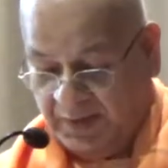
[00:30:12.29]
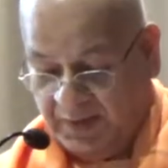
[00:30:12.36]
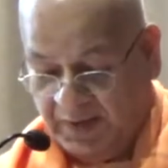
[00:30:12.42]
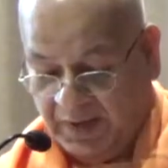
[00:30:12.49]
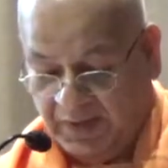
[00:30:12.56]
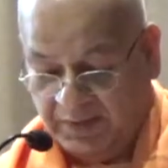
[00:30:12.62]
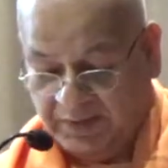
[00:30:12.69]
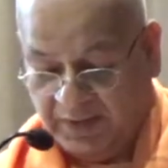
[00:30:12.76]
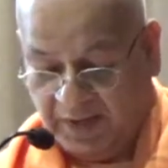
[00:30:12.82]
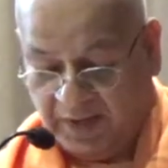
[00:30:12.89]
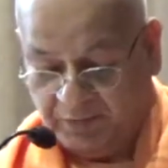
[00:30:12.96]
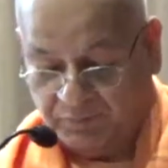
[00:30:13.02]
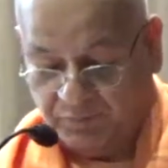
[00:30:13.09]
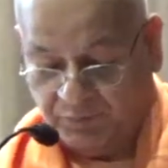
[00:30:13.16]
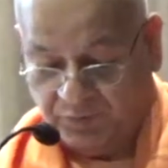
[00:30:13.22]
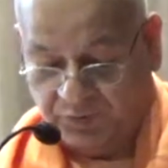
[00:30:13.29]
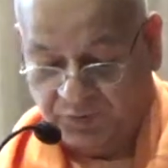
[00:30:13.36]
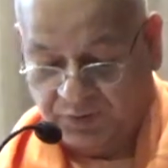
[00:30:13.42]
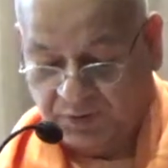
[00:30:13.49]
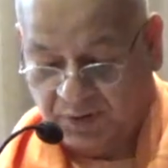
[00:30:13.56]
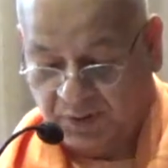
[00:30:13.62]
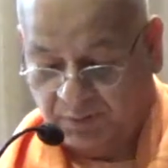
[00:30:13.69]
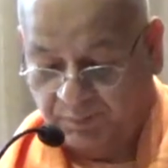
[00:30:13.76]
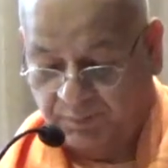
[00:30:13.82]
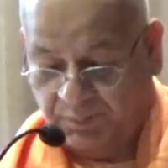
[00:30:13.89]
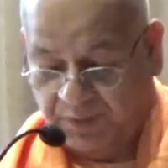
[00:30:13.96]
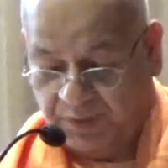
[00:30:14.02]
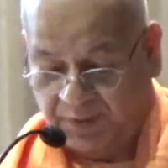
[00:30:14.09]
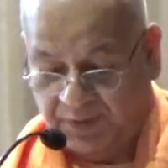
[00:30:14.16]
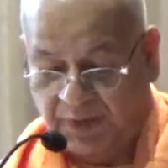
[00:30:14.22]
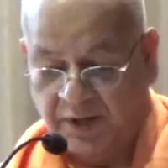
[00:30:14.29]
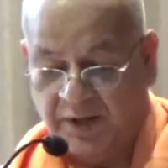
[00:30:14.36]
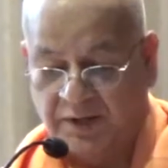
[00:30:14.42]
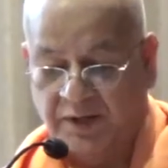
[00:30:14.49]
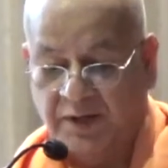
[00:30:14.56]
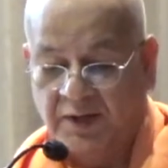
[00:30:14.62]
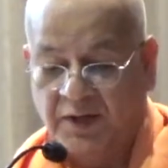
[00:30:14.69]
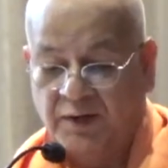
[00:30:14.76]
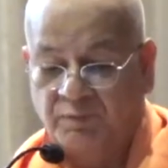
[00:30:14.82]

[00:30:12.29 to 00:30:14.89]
And that was being read.